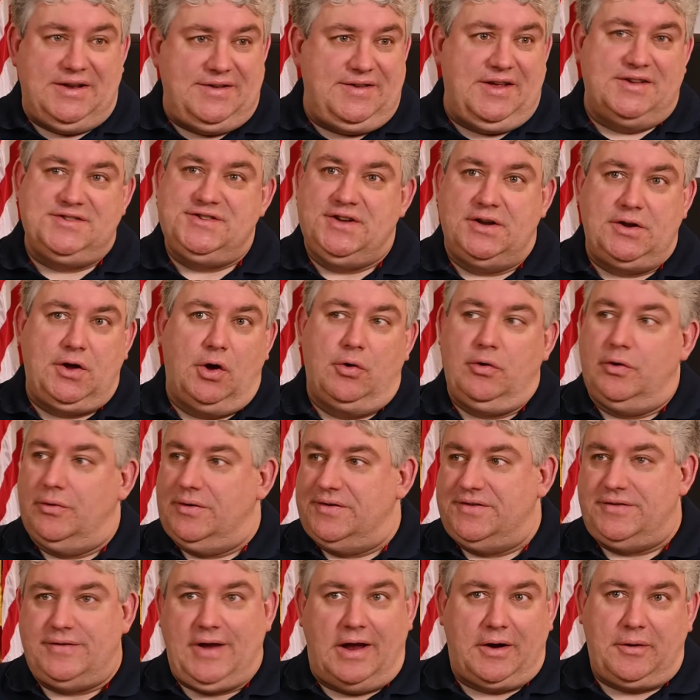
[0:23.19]
It doesn't go to
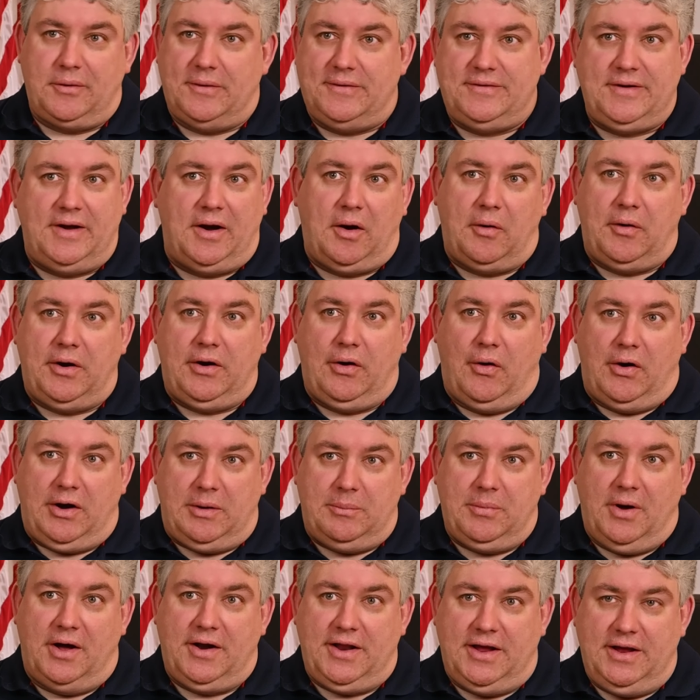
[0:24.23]
a secretary or
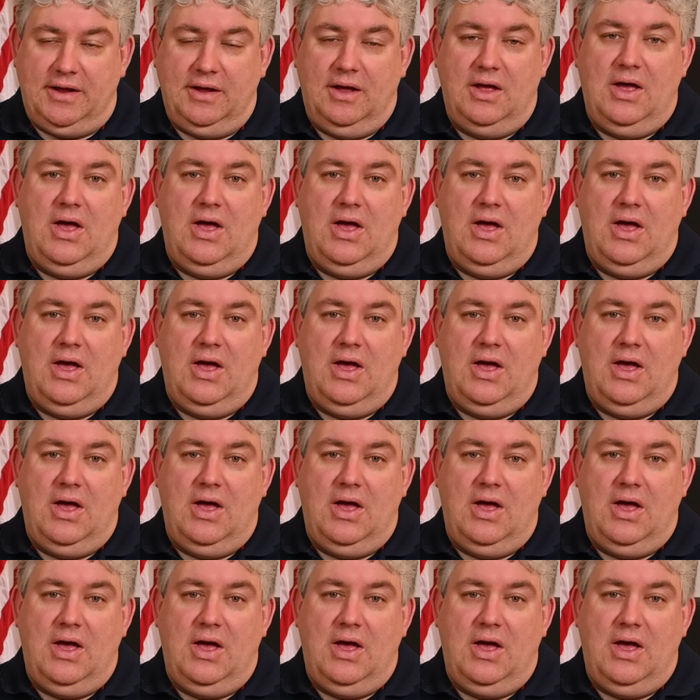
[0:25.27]
anybody.